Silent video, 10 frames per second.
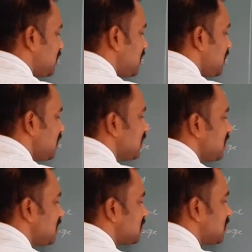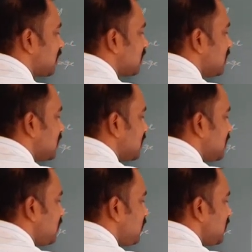D, E is the
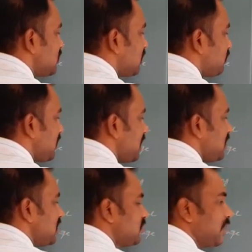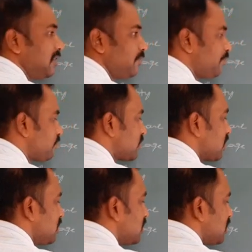image of A is what?
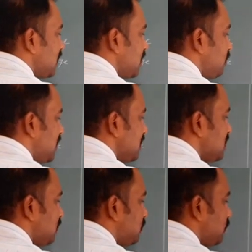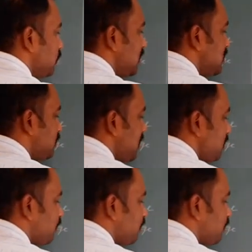Image of 2 is B,